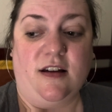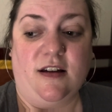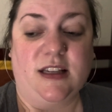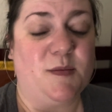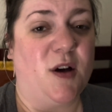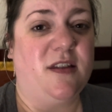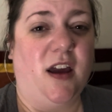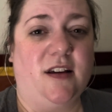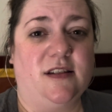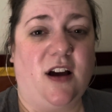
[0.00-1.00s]
small
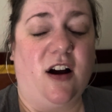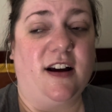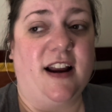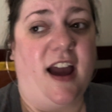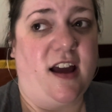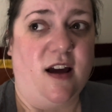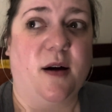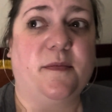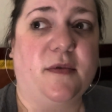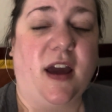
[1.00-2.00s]
things are gonna add
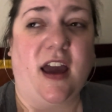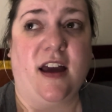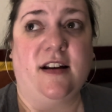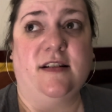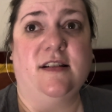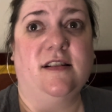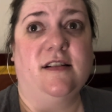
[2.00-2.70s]
up, and